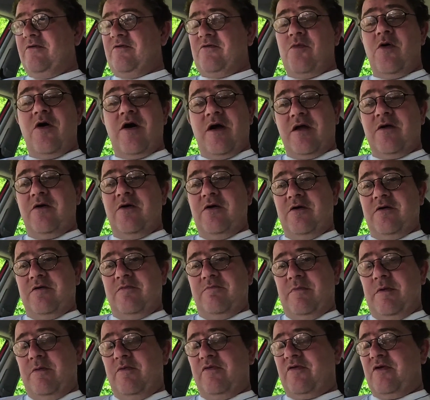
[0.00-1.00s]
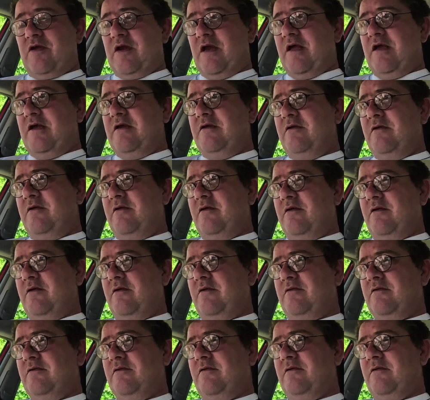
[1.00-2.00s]
was quite good. It was clean.
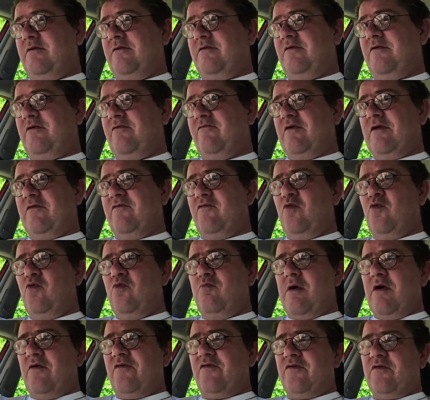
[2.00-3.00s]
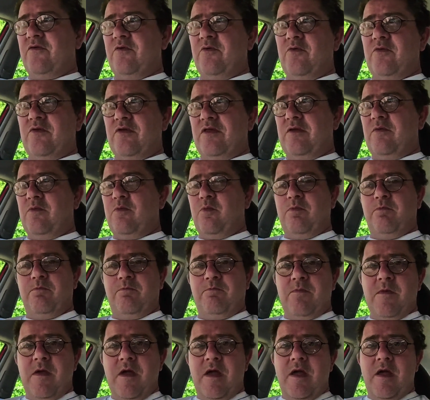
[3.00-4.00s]
She got rid of all most of the, the
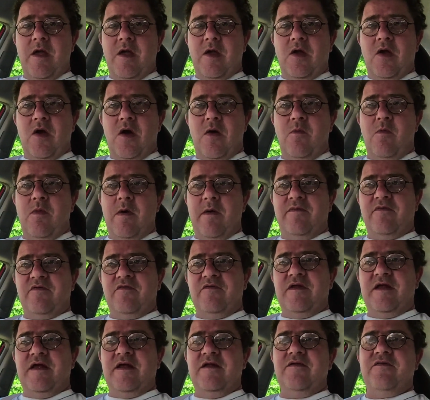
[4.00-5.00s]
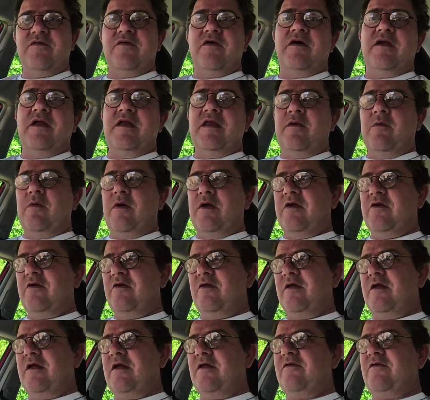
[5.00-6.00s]
cobwebs on the inside anyway. You
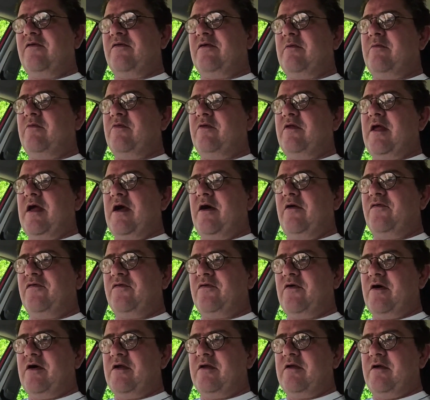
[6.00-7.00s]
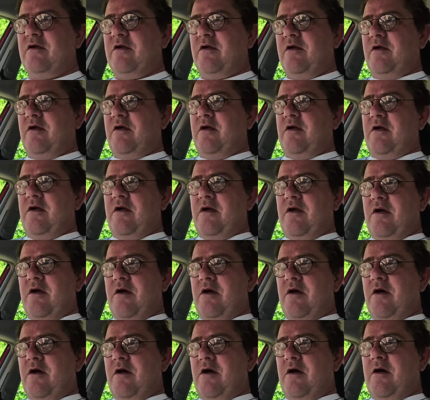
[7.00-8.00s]
couldn't get to some on the outside,
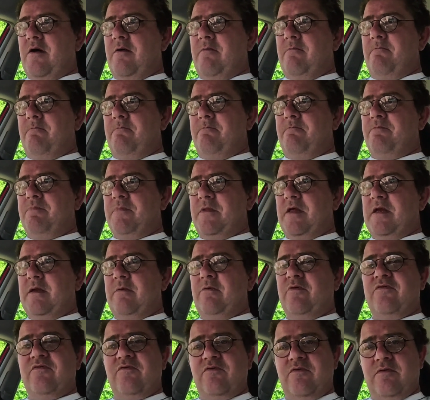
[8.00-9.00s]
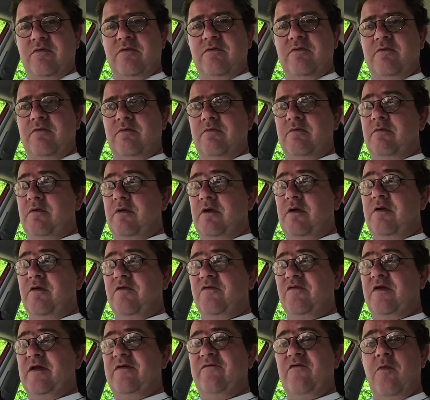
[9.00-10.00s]
um, and it was, it
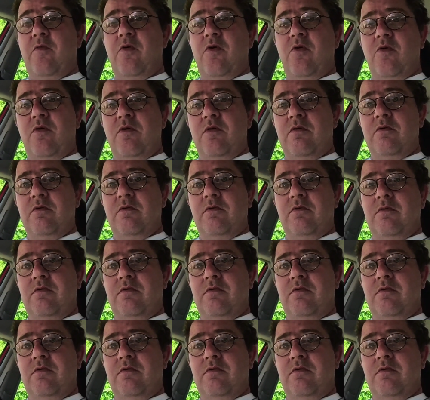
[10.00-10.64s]
looks livable.